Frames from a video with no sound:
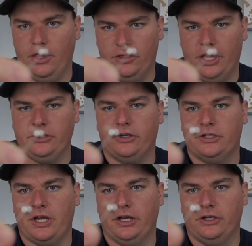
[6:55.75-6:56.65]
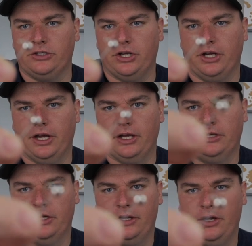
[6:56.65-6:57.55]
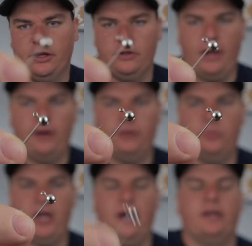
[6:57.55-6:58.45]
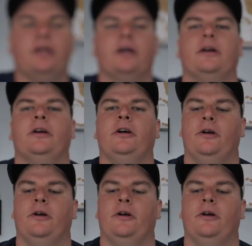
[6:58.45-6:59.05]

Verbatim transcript: then you're gonna take your jig head out of the pack here.